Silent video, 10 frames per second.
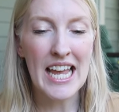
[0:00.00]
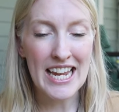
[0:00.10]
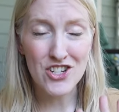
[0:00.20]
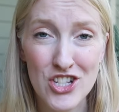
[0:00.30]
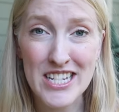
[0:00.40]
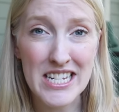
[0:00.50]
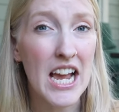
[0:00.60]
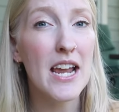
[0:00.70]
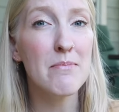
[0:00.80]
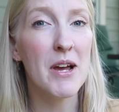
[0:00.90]
ages
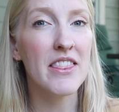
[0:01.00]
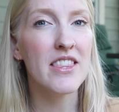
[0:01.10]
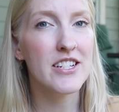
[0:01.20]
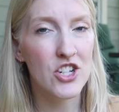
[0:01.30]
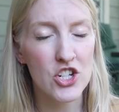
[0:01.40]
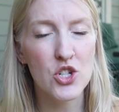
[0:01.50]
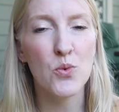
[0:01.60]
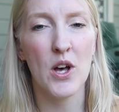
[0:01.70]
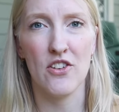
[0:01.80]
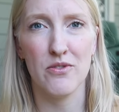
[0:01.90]
nine month to
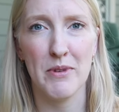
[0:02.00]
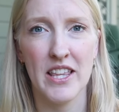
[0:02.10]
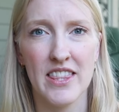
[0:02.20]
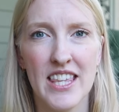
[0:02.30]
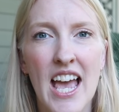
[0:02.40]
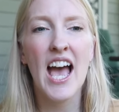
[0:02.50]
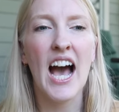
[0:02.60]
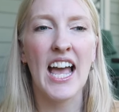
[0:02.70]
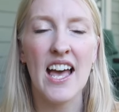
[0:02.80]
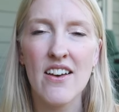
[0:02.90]
12 month.
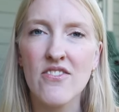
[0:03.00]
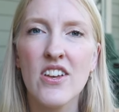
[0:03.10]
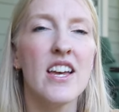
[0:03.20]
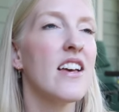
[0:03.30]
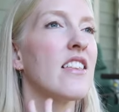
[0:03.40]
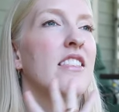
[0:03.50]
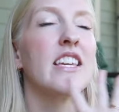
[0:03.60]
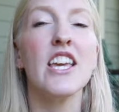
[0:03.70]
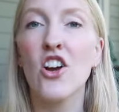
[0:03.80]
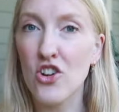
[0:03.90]
I have the
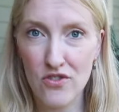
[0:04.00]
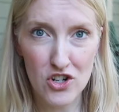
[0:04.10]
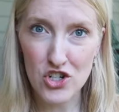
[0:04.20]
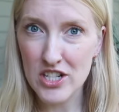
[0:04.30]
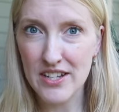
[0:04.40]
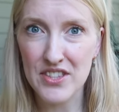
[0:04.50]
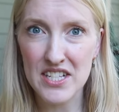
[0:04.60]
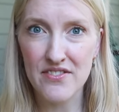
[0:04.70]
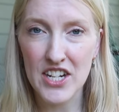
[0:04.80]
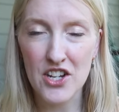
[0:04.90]
younger versions of
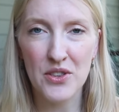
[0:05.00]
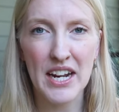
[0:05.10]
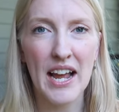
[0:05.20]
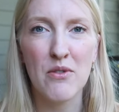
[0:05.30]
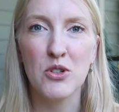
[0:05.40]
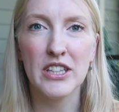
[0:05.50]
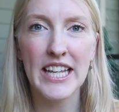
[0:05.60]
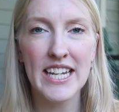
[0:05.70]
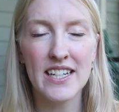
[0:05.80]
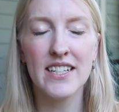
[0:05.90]
this video that I will
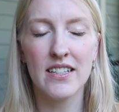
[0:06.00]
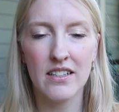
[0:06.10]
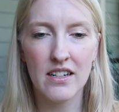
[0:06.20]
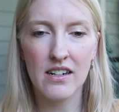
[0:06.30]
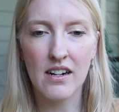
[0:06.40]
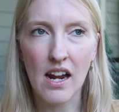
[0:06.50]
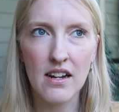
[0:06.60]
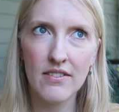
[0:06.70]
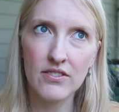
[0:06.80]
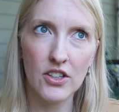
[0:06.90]
link
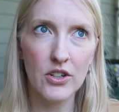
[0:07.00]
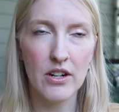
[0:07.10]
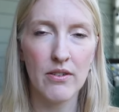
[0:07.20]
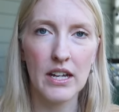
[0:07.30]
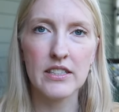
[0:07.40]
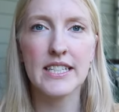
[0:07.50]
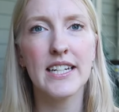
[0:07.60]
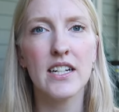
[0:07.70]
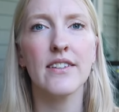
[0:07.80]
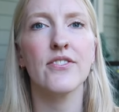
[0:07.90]
floating around
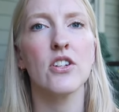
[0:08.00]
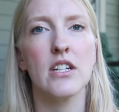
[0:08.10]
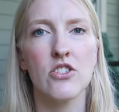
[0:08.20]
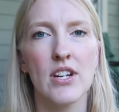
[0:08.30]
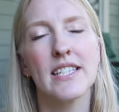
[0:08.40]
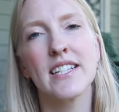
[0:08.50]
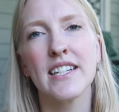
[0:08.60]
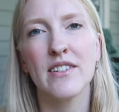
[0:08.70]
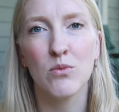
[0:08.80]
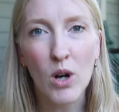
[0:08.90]
here if you're interested
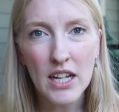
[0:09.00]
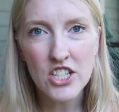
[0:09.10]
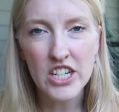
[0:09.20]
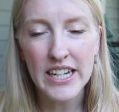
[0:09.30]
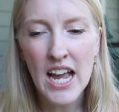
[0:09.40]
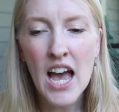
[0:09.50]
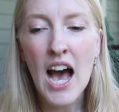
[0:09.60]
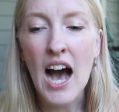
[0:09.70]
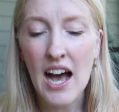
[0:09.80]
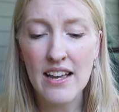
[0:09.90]
in watching.
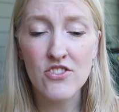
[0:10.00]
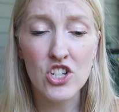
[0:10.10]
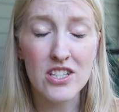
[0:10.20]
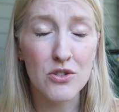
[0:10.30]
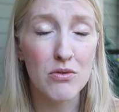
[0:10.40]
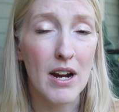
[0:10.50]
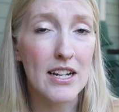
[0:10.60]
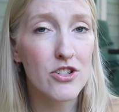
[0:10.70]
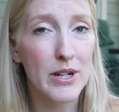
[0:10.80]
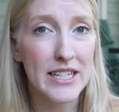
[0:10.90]
I have just
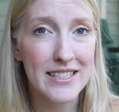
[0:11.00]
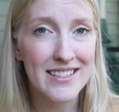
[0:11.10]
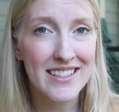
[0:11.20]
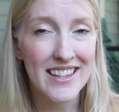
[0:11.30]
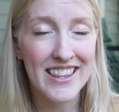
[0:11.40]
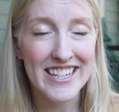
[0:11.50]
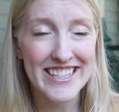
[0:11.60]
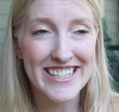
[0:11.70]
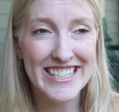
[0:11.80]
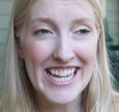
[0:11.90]
graduated
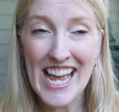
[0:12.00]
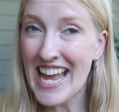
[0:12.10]
this